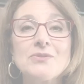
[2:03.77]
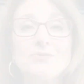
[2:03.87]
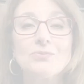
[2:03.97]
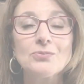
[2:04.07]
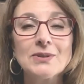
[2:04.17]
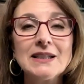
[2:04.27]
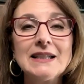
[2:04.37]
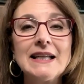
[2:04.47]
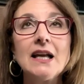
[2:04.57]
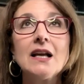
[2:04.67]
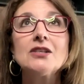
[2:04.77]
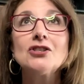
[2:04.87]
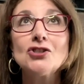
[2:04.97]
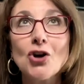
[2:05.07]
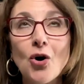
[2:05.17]
was really
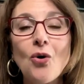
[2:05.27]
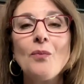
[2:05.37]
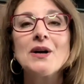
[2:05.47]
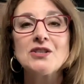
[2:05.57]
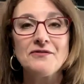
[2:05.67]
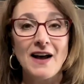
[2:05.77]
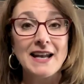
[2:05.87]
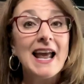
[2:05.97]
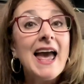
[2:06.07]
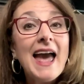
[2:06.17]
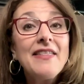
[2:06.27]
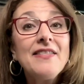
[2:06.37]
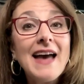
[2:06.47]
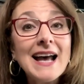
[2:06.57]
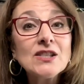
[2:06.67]
so much fun.
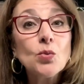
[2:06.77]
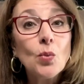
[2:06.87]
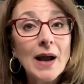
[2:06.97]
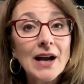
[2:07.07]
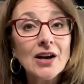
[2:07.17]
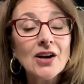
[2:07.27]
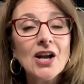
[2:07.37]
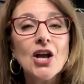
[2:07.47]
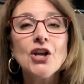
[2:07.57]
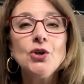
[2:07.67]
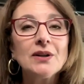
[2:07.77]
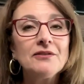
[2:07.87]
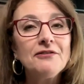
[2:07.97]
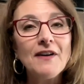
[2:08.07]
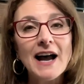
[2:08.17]
And that's where you can
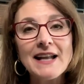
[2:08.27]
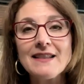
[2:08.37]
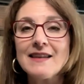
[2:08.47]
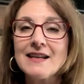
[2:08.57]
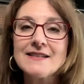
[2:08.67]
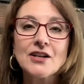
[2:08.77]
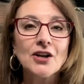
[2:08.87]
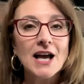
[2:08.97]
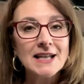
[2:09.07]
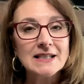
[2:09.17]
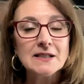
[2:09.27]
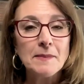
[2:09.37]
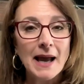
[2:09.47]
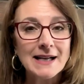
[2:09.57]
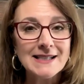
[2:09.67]
find things that are
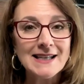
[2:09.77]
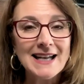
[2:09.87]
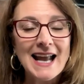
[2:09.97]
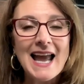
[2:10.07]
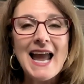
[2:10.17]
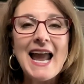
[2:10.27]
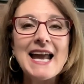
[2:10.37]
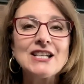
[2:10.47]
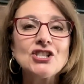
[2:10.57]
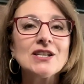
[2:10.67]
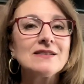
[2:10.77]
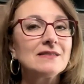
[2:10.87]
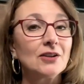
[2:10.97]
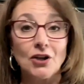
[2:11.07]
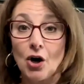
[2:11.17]
unexpected and just
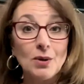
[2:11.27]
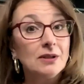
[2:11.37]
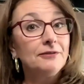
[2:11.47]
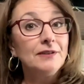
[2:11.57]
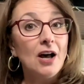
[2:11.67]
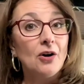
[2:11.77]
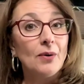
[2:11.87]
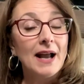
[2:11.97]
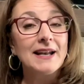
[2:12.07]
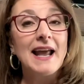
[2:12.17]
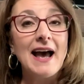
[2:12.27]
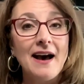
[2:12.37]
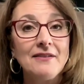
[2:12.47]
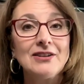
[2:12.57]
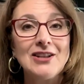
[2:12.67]
go with the flow and
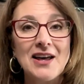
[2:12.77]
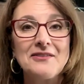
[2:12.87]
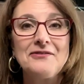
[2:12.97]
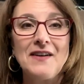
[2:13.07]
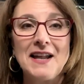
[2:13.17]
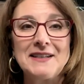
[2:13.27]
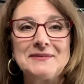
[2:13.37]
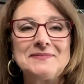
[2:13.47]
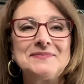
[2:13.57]
have a lot of fun.